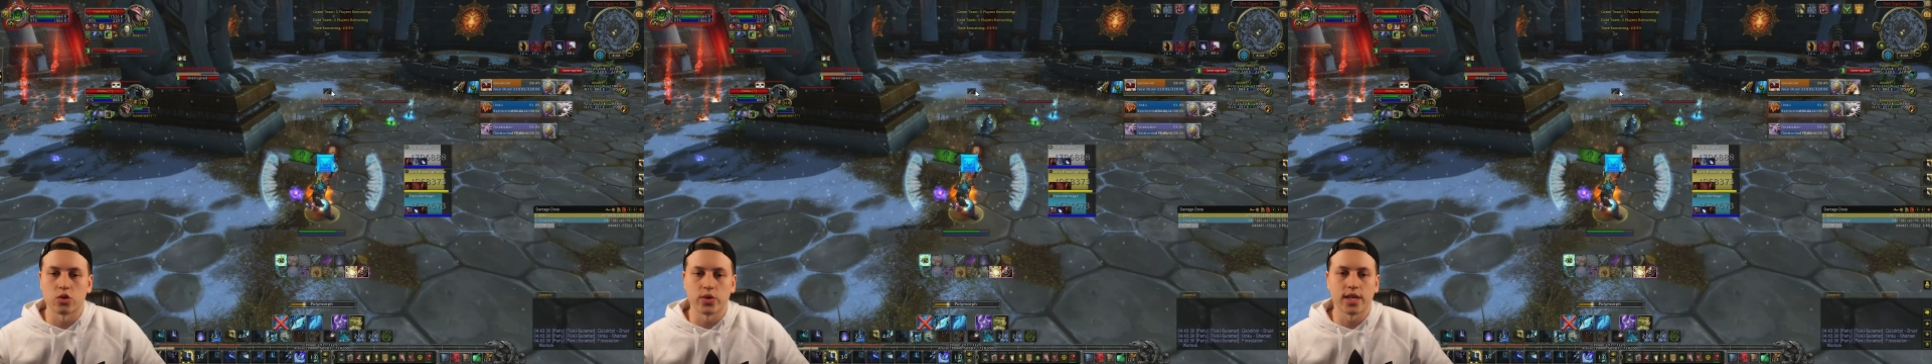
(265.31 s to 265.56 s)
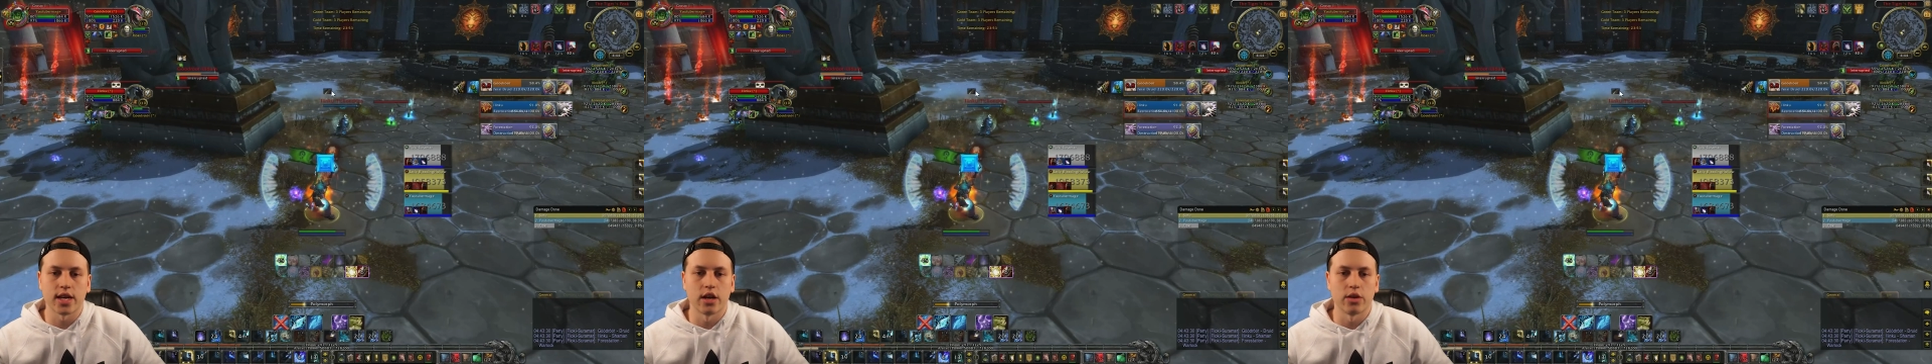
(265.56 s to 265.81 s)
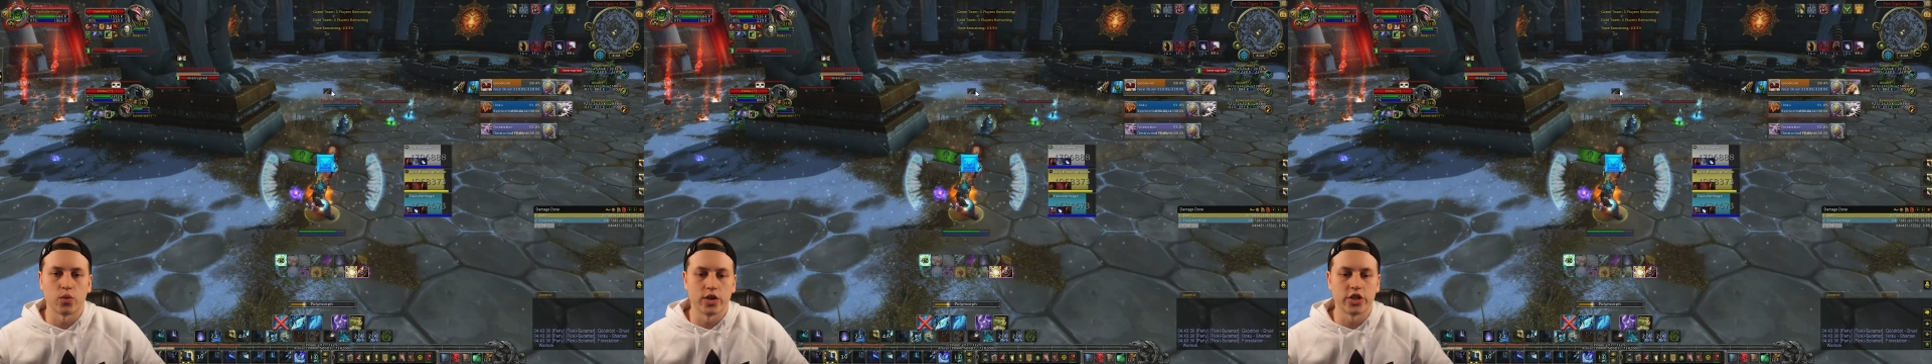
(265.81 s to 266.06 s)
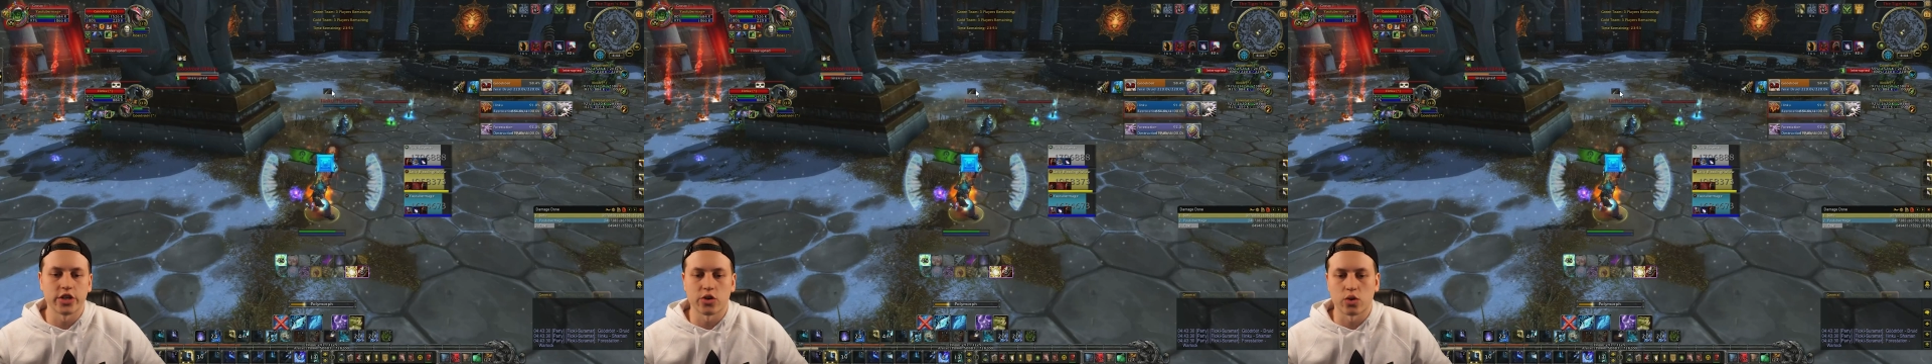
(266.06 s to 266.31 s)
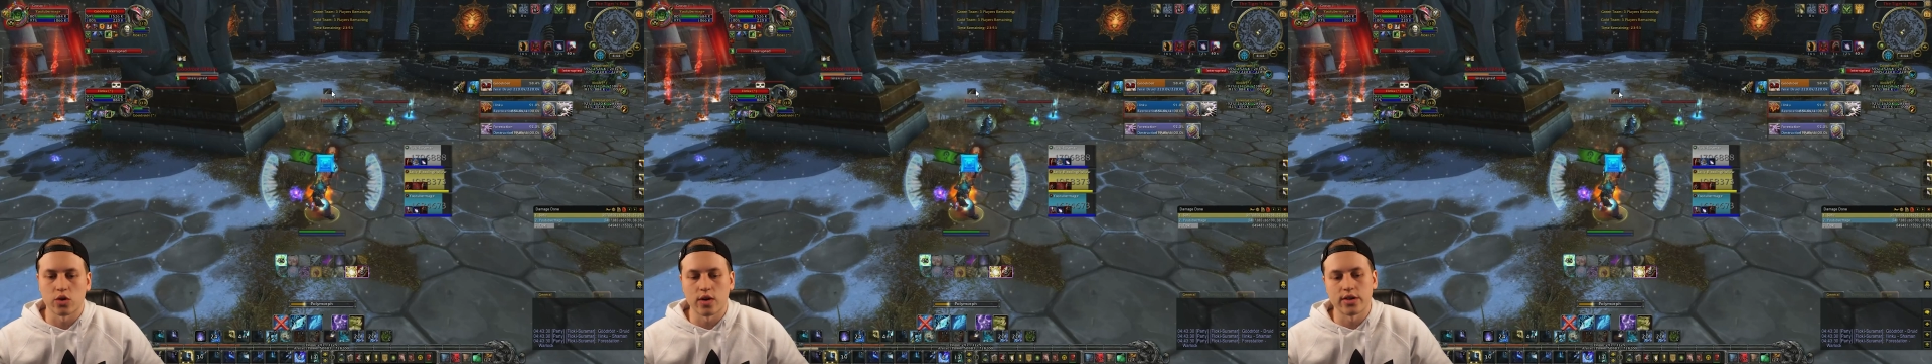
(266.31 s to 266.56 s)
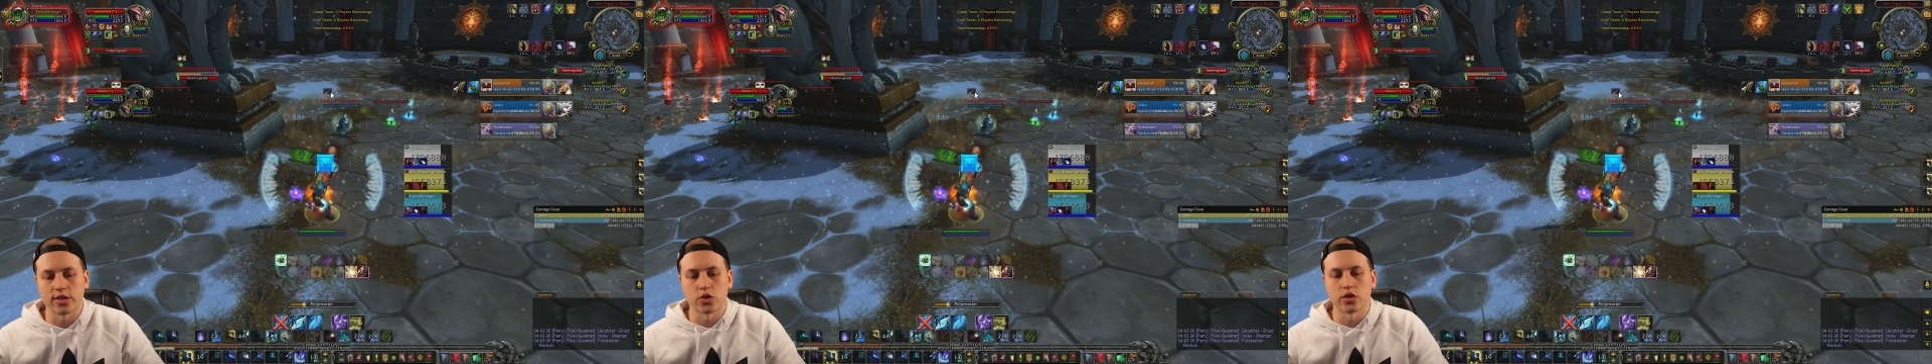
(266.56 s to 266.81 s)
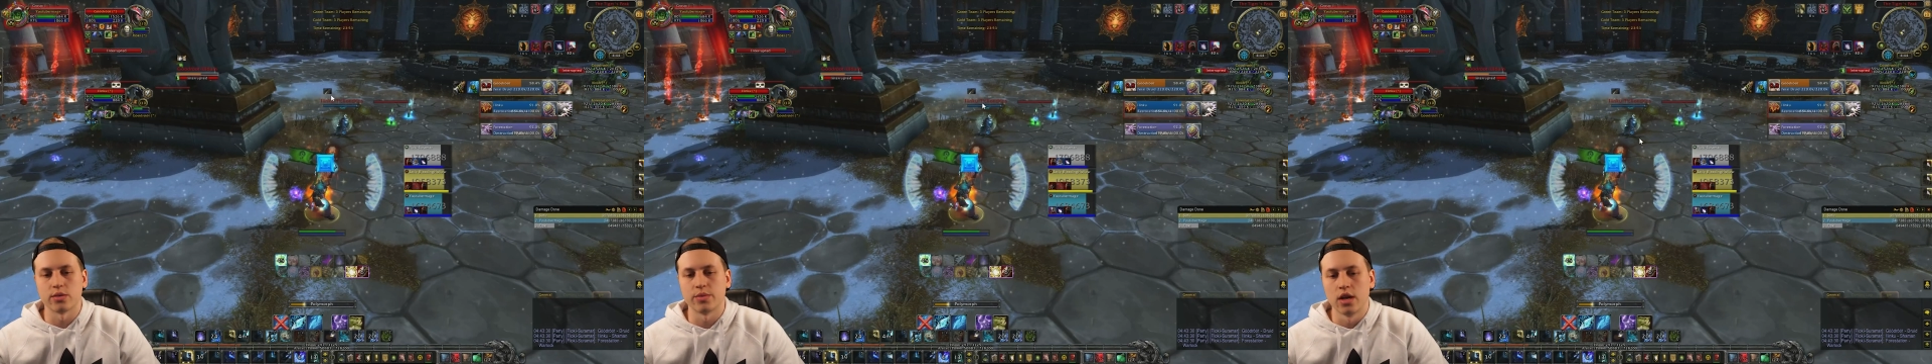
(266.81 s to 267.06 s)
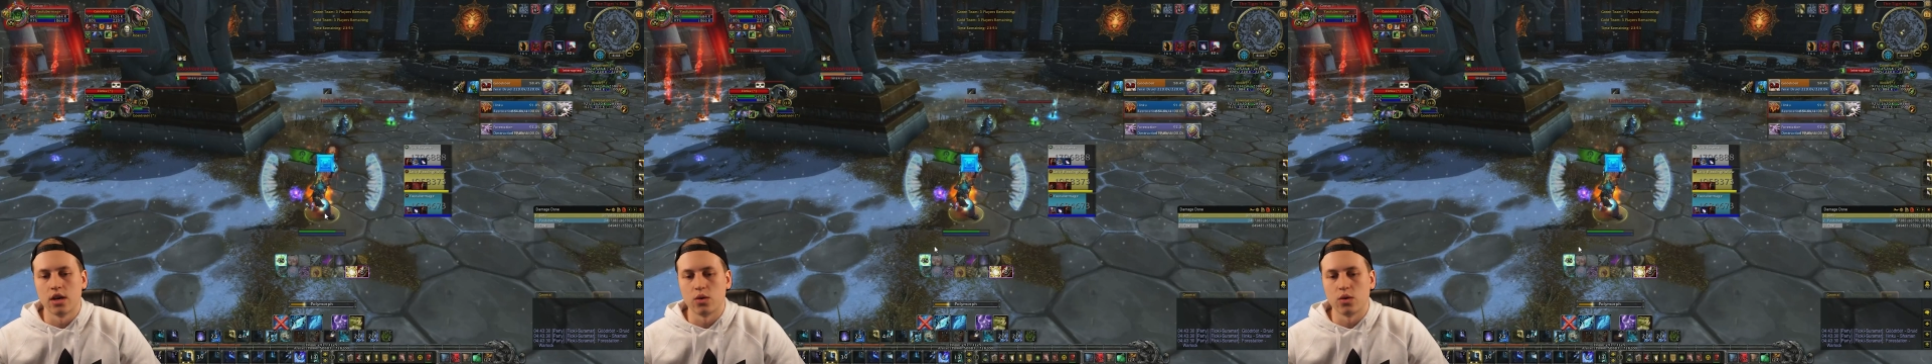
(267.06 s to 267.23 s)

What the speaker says: so he can't Wind Shear or Grounding Totem,